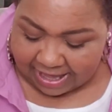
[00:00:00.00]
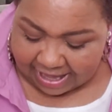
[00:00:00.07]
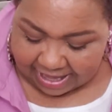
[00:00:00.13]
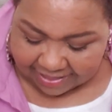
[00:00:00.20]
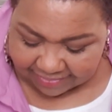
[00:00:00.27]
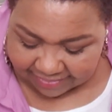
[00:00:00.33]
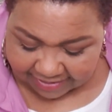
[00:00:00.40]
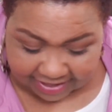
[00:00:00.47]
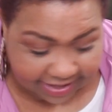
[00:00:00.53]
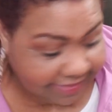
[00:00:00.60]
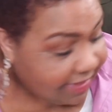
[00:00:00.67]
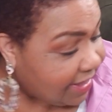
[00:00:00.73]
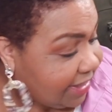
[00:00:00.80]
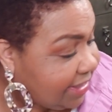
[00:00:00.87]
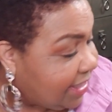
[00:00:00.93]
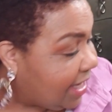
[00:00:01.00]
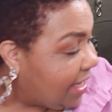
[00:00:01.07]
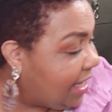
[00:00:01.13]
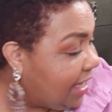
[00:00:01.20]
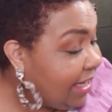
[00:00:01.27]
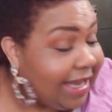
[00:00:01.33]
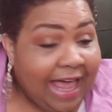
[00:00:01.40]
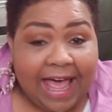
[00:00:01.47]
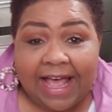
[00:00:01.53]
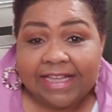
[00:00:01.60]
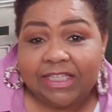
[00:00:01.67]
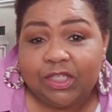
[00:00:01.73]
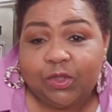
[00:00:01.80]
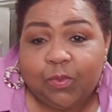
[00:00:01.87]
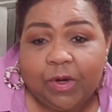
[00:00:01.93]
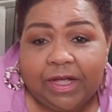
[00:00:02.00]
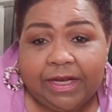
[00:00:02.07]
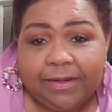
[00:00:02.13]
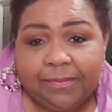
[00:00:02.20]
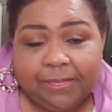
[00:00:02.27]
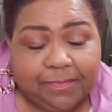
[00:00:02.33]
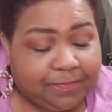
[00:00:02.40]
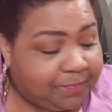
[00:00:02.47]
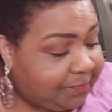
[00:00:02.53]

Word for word: And then this last one,